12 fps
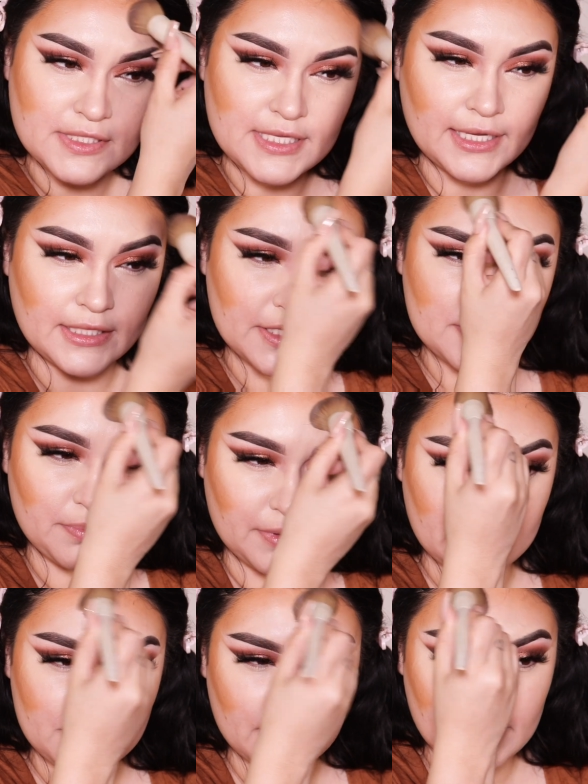taking this
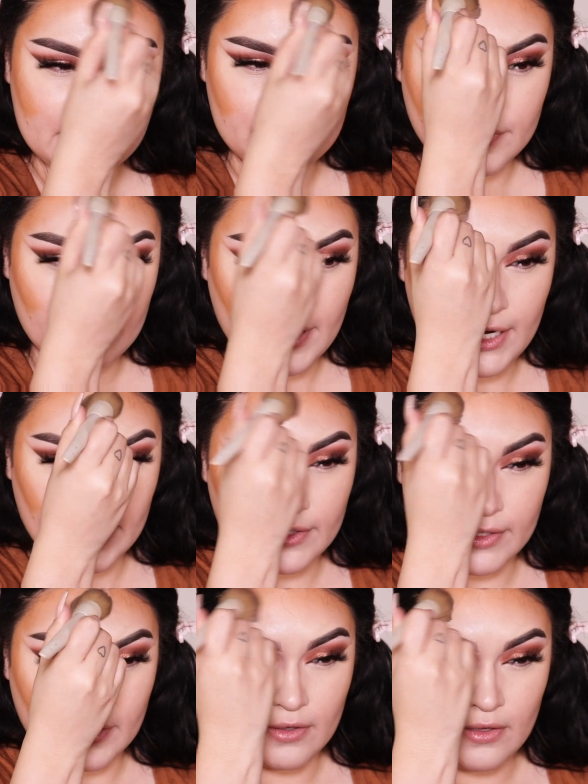brush, you guys, from
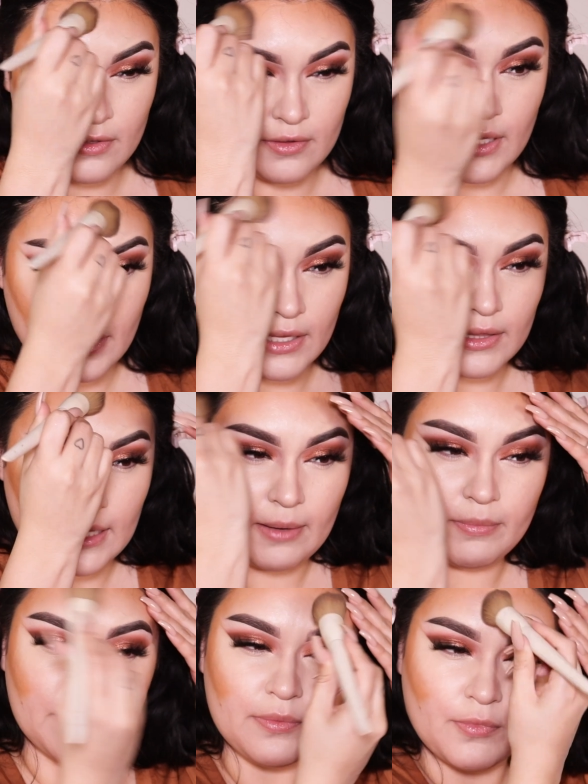Ariel in collab
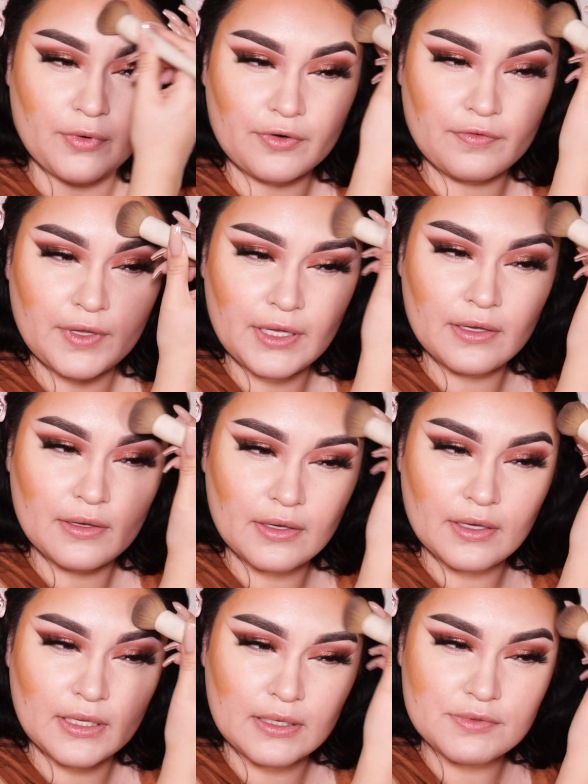with Morphe,
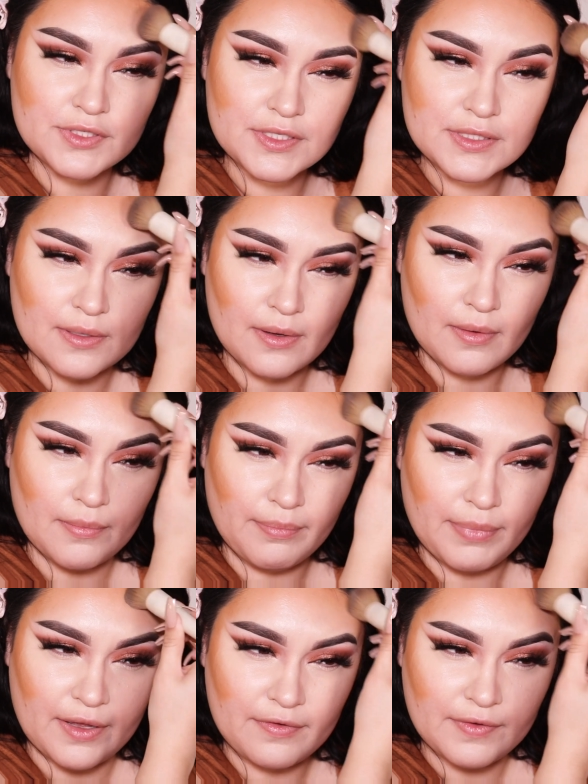and I'm just
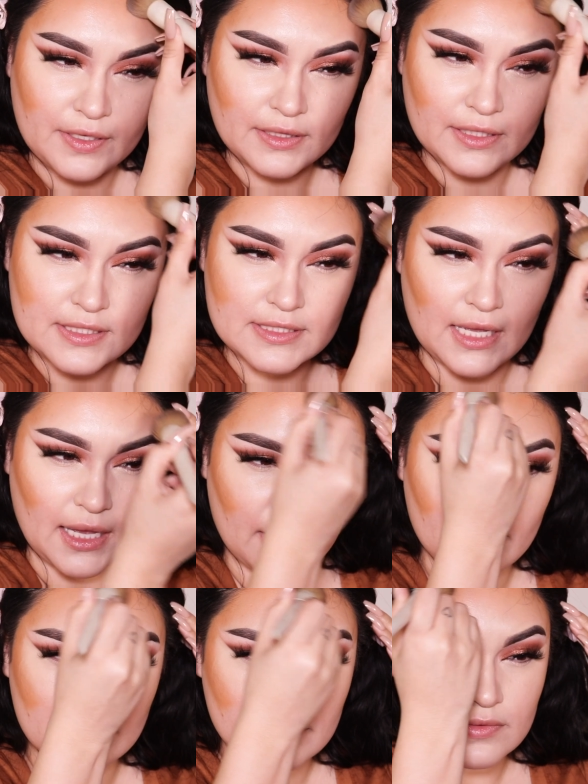buffing this
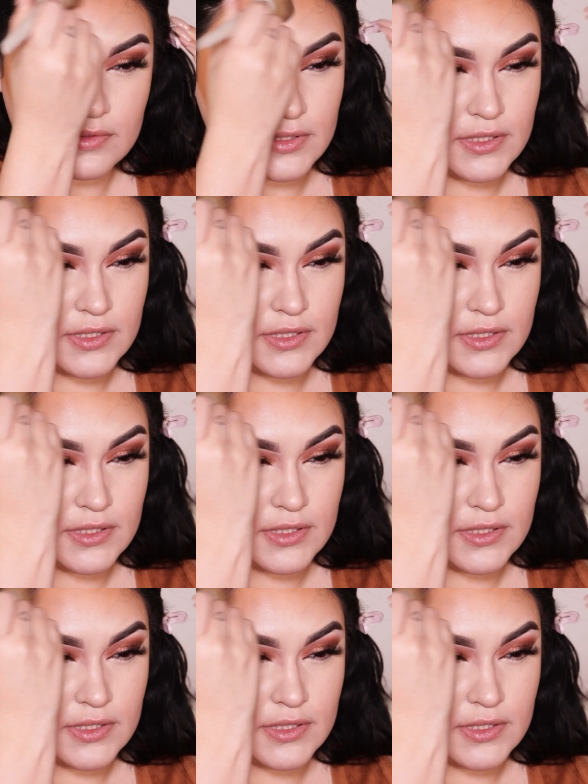out to